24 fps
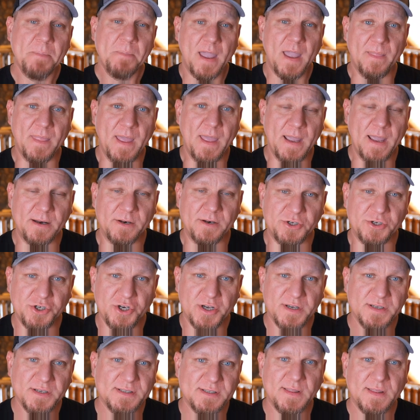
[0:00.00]
And then
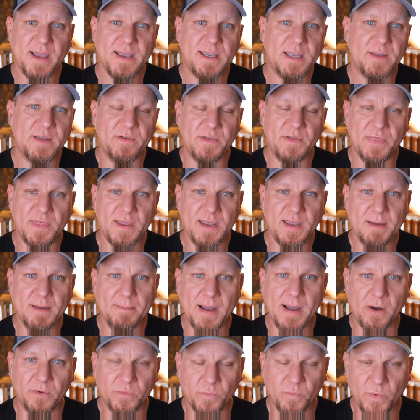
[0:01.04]
just like if you think
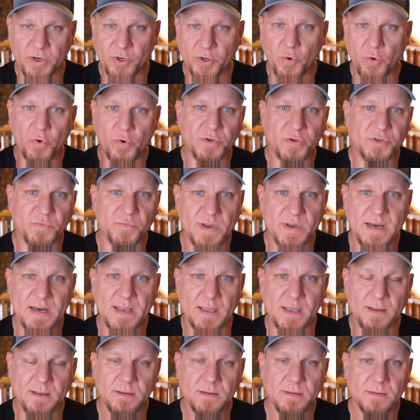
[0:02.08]
about when Google's
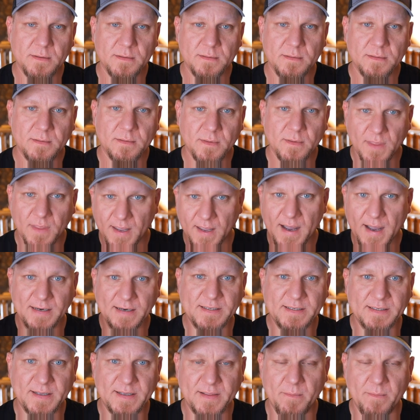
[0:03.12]
reading the
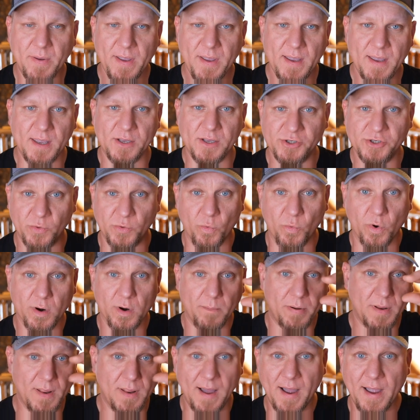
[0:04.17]
content on the page and we're
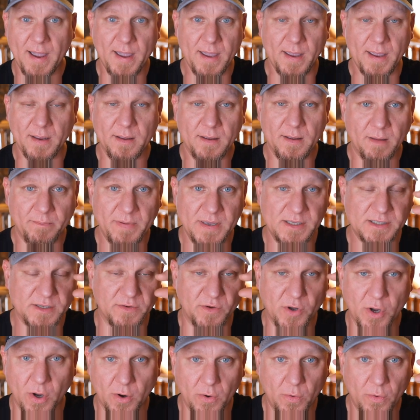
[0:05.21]
applying a piece
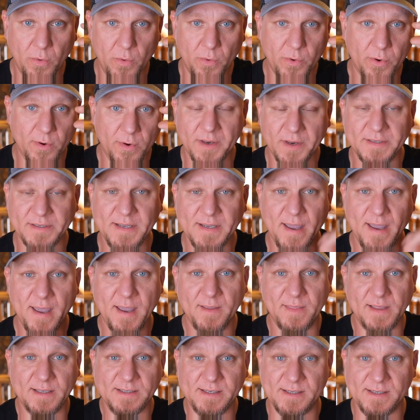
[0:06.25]
of code or a little
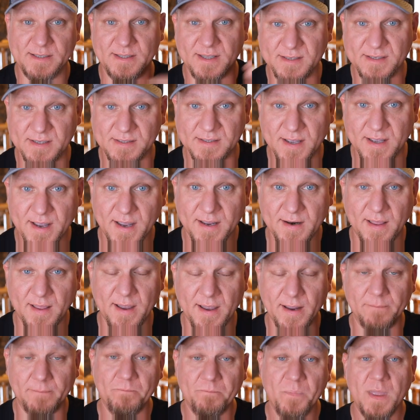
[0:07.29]
tag that says this is a
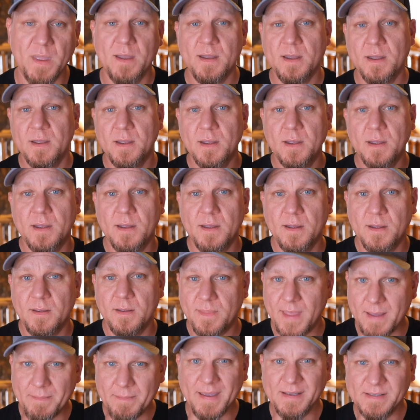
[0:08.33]
headline,
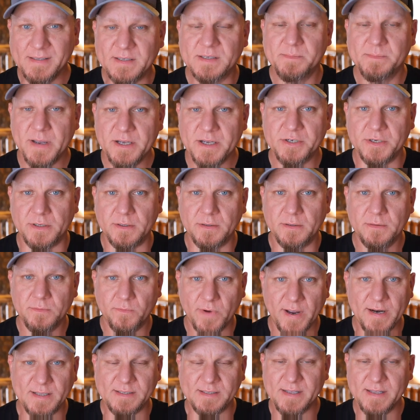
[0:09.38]
that makes it special,
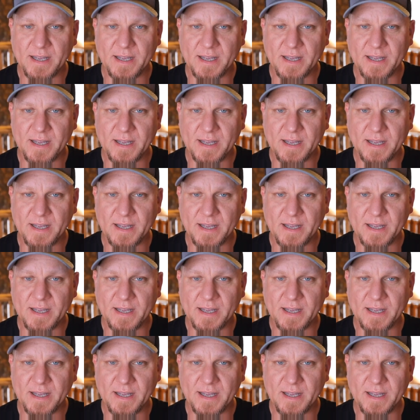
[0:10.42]
right?